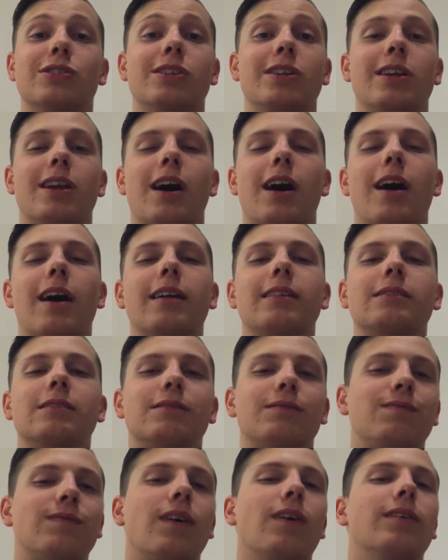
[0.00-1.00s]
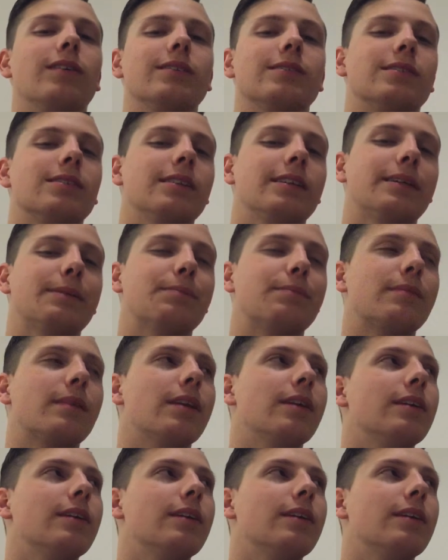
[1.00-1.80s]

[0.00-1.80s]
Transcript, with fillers: not falling asleep.